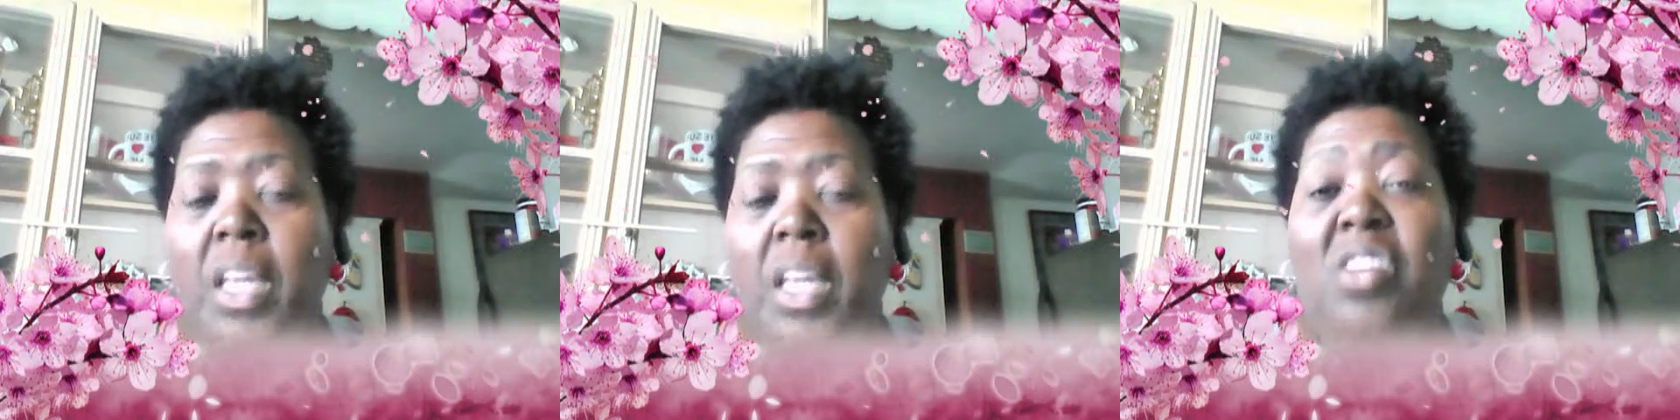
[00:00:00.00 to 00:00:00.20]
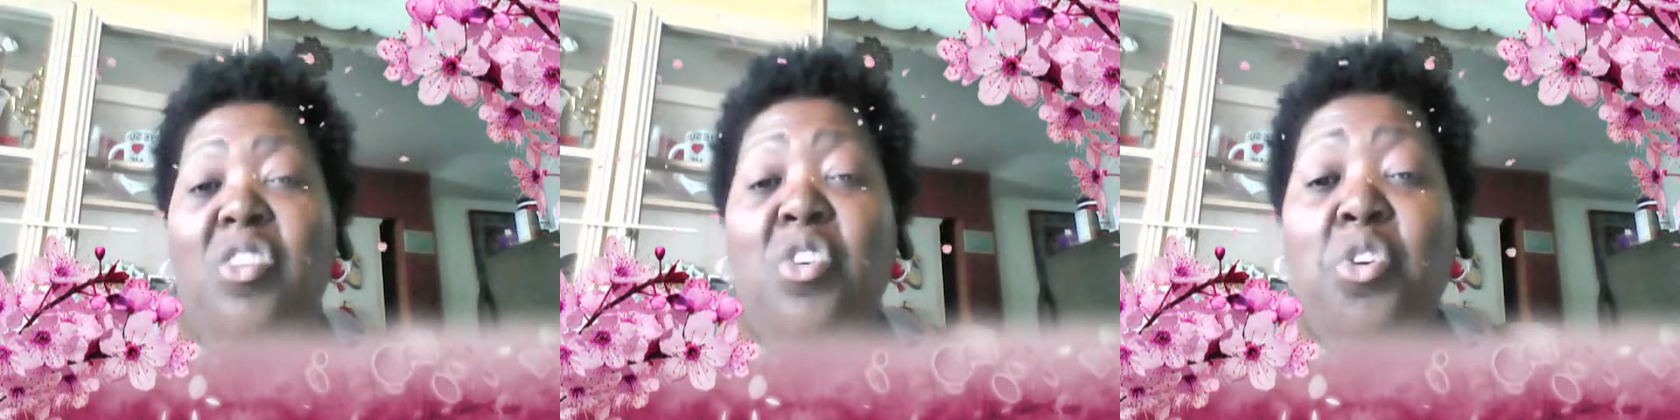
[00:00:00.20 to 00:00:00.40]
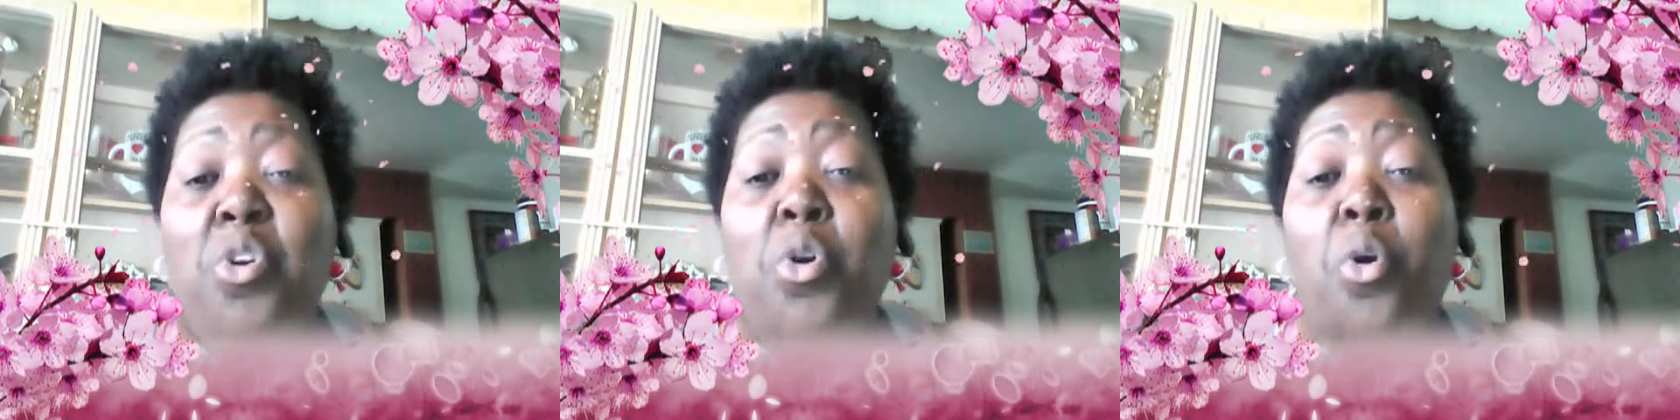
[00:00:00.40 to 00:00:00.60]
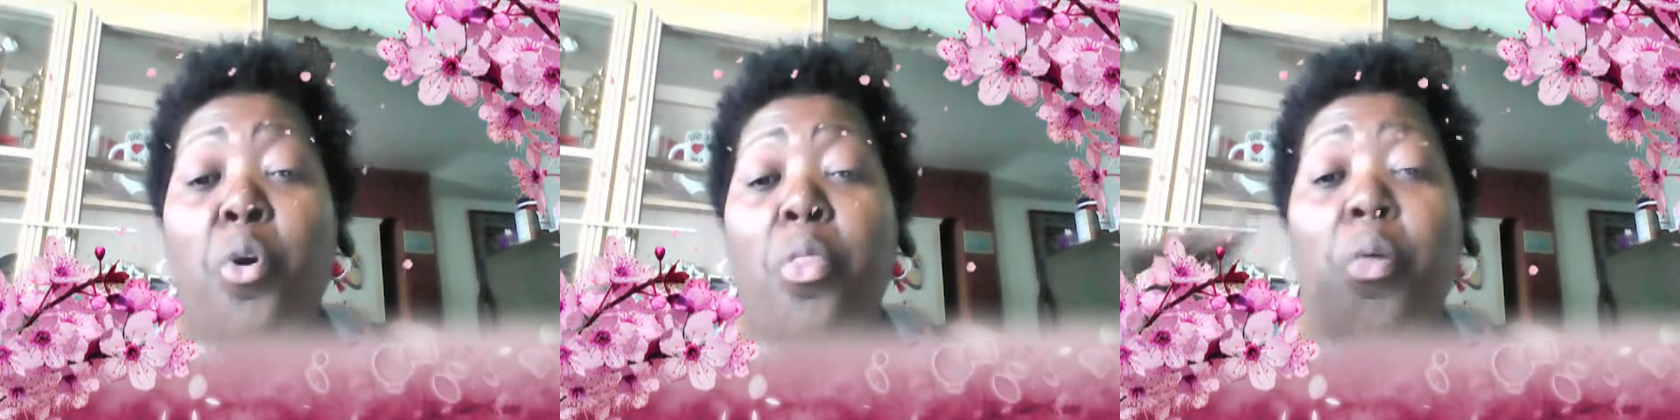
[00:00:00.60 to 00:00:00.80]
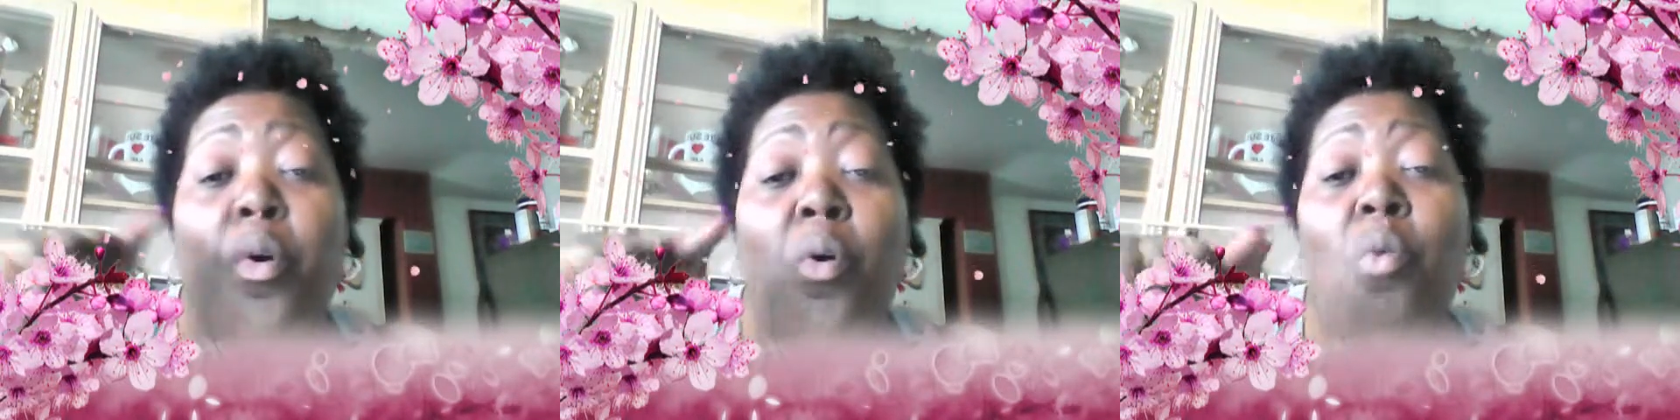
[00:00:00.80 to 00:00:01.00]
And
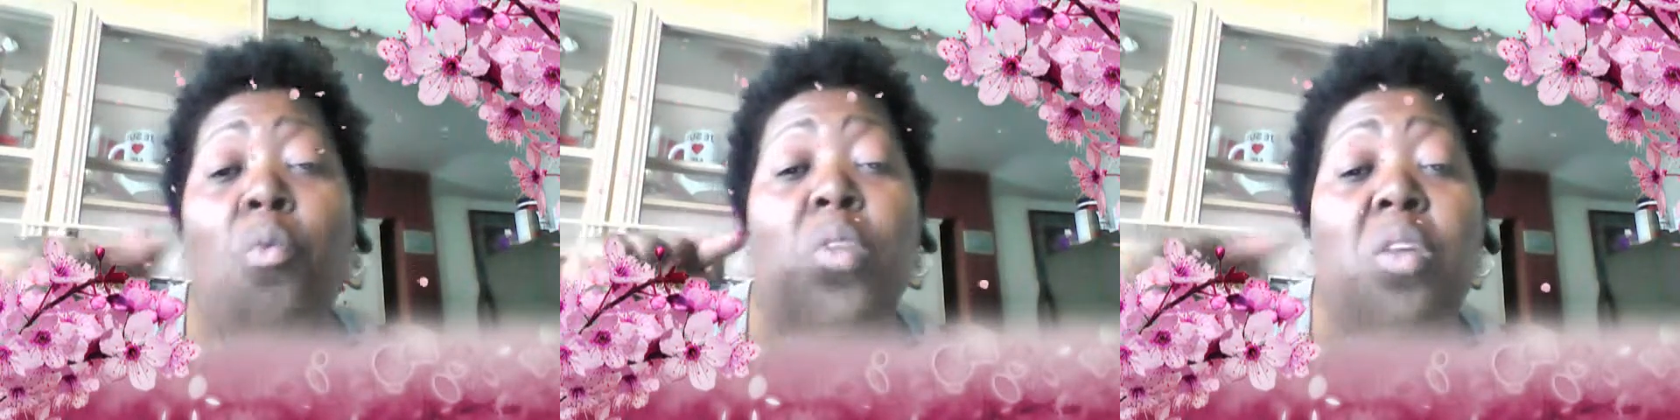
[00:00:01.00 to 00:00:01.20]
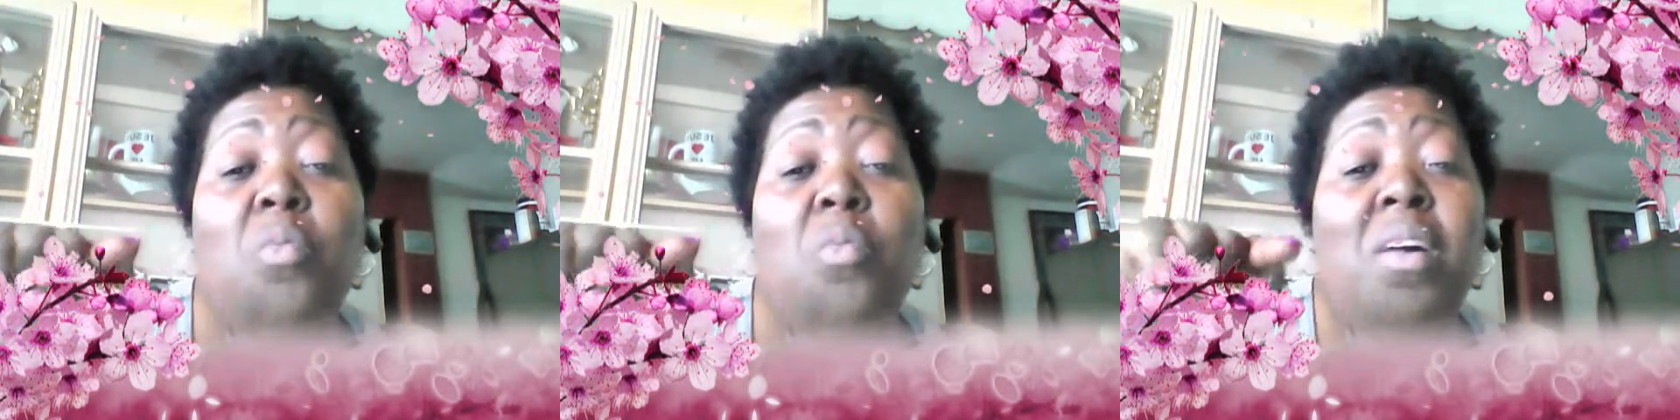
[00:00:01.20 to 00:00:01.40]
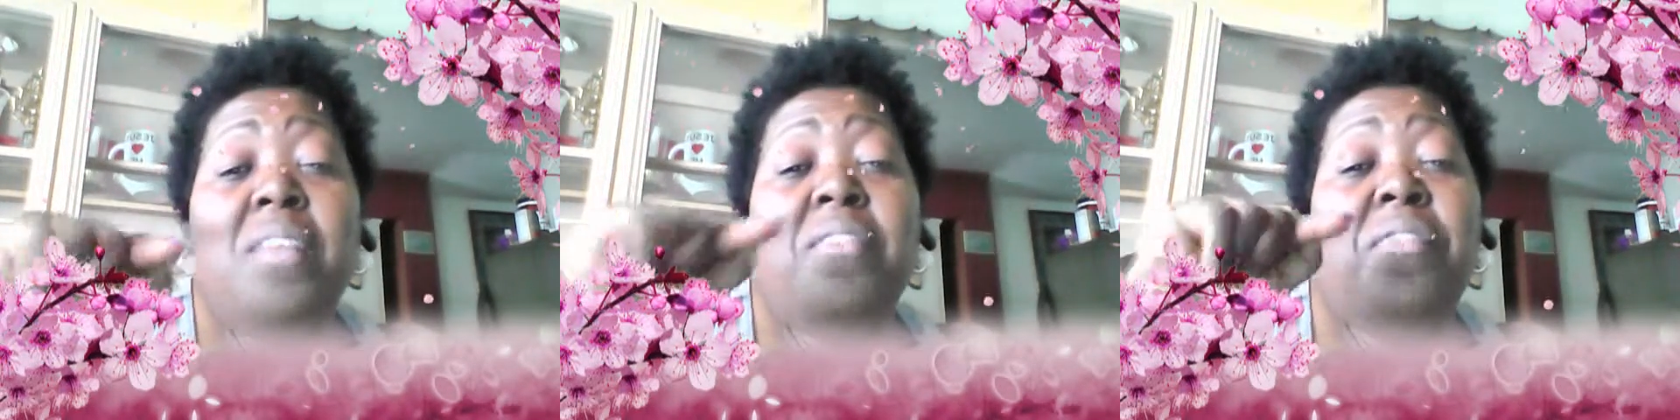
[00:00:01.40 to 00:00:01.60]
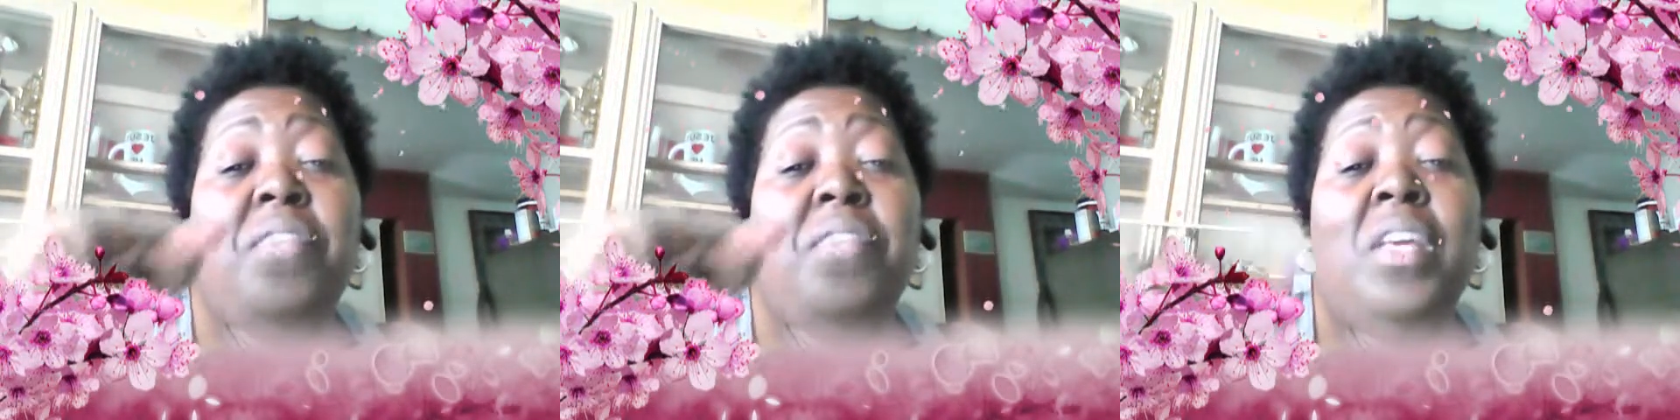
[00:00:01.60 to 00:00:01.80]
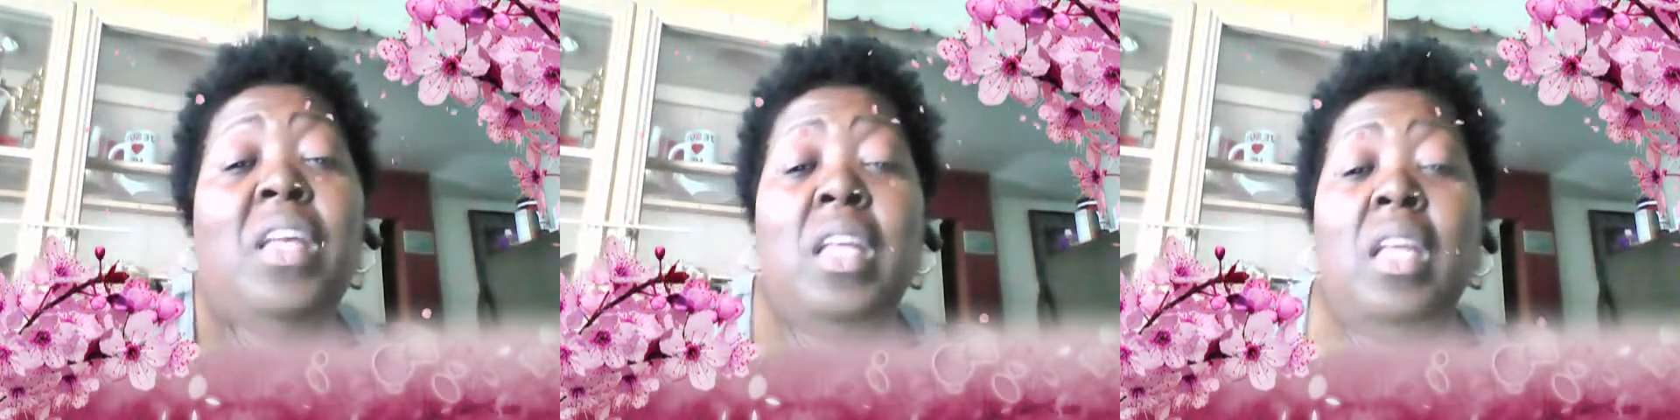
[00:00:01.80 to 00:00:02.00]
you're the only one
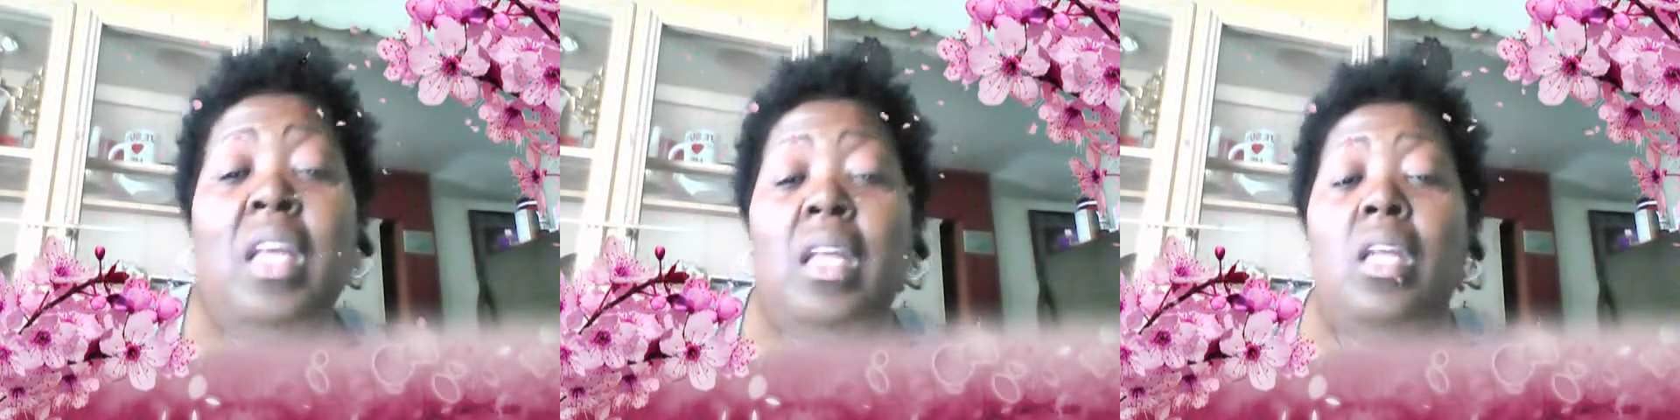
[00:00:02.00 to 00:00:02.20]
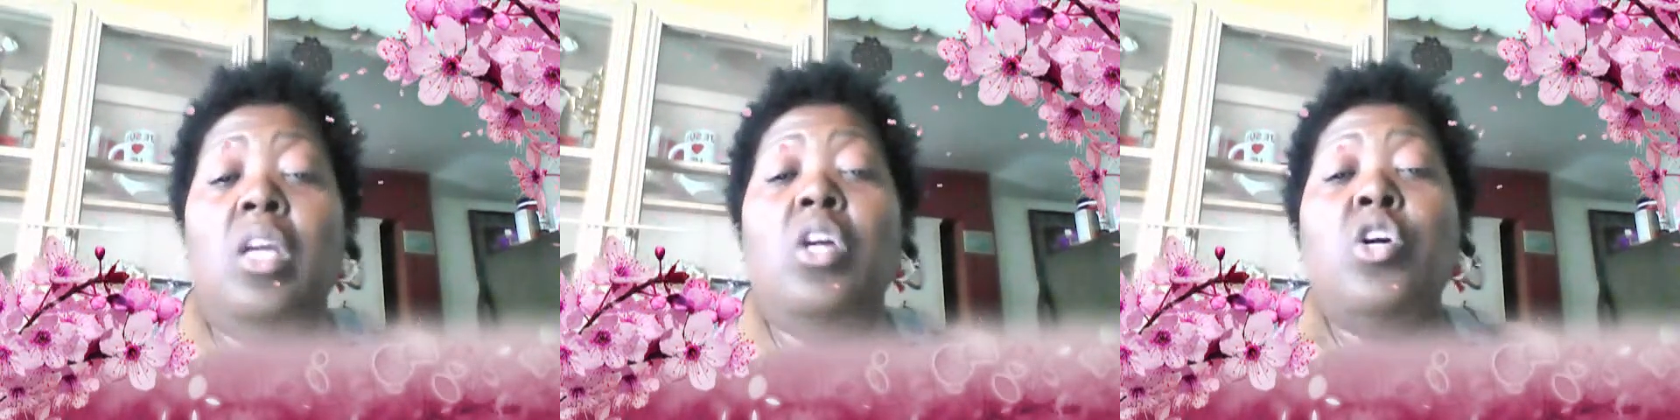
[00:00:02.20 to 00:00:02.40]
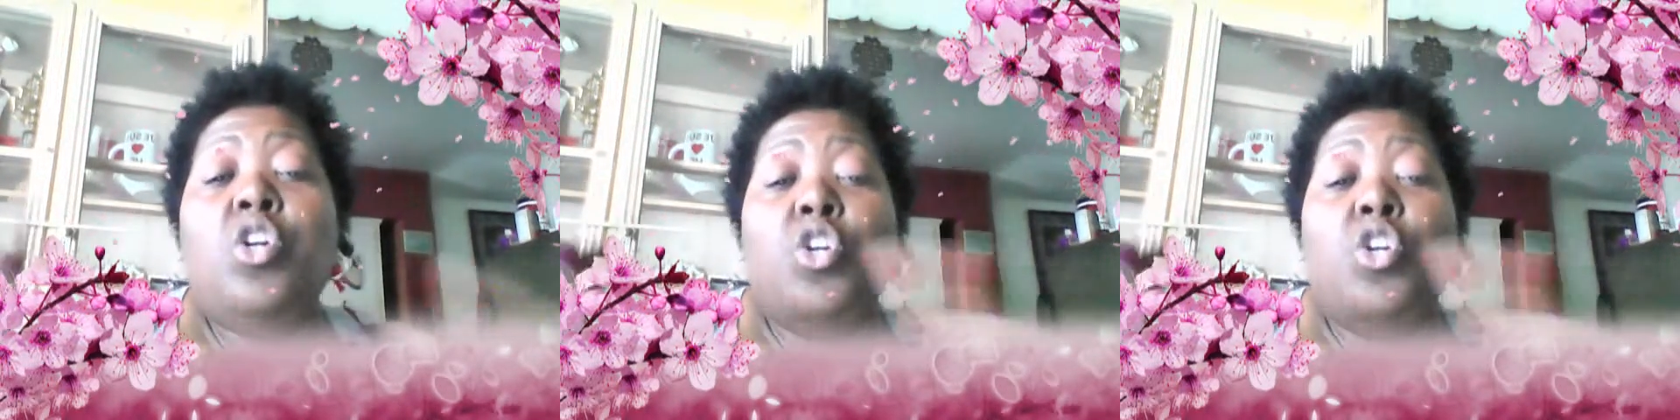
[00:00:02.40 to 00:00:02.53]
feeling it.